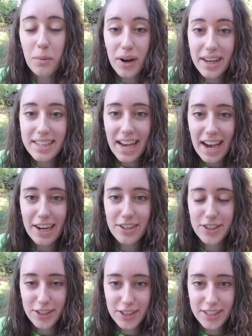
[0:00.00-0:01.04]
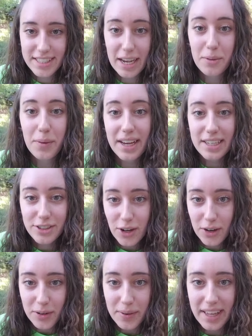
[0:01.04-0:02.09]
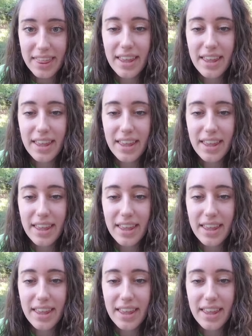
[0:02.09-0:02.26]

it actually looks like, what I struggle with.